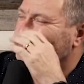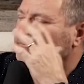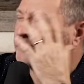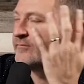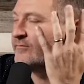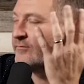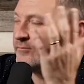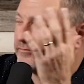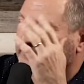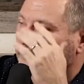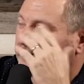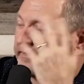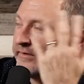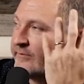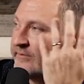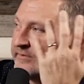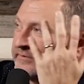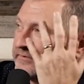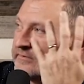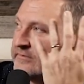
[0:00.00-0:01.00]
is before all
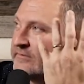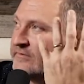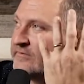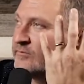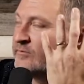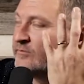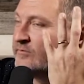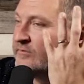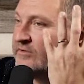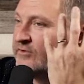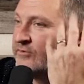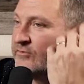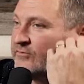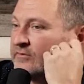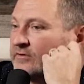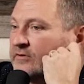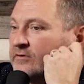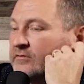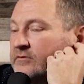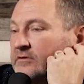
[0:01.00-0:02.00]
the. This is years
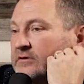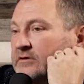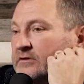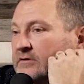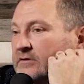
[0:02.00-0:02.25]
ago,